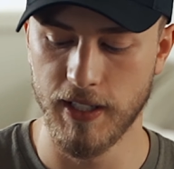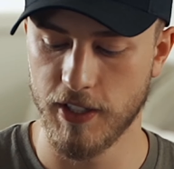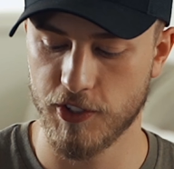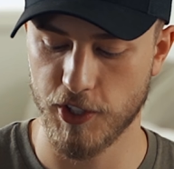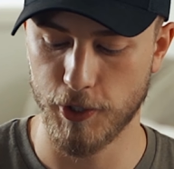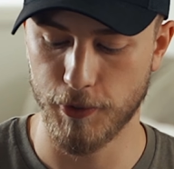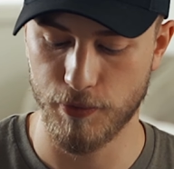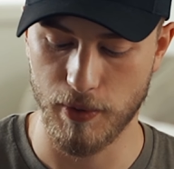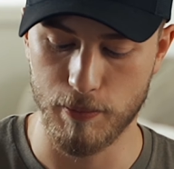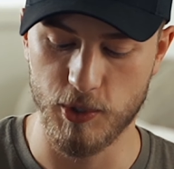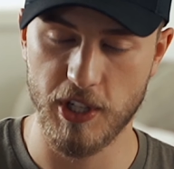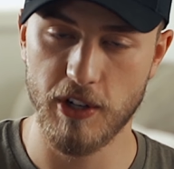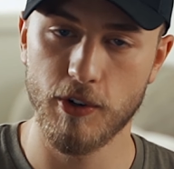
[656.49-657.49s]
So
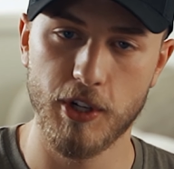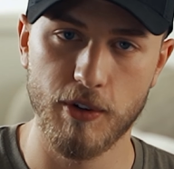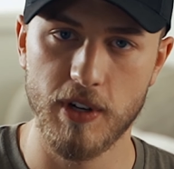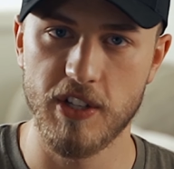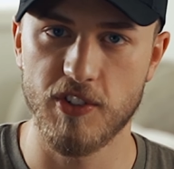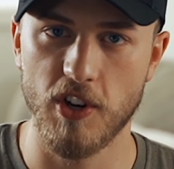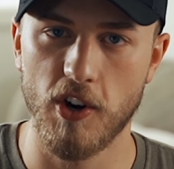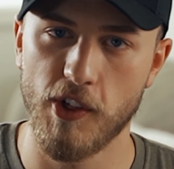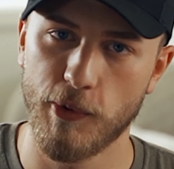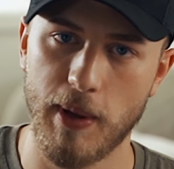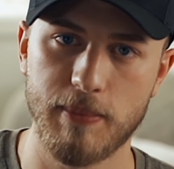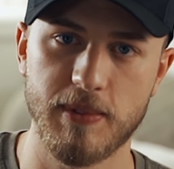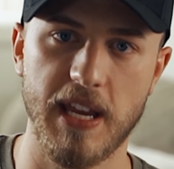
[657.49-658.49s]
from 0 degrees all the
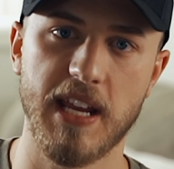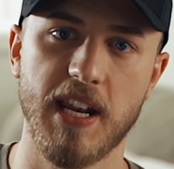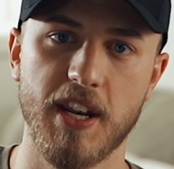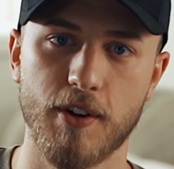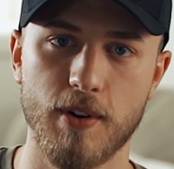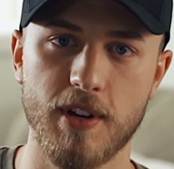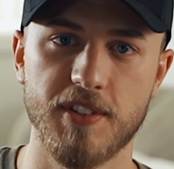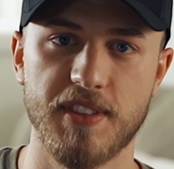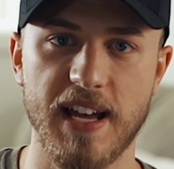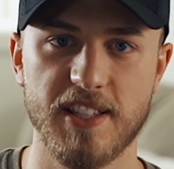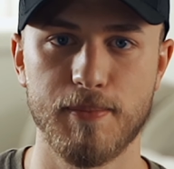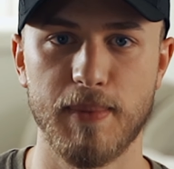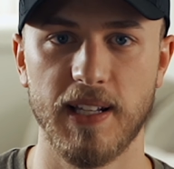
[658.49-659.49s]
way up to 80 degrees,
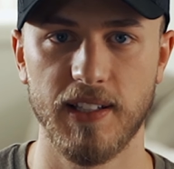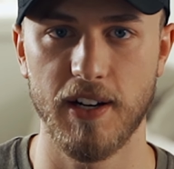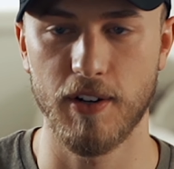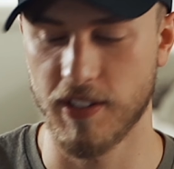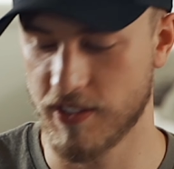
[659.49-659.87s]
that's my layering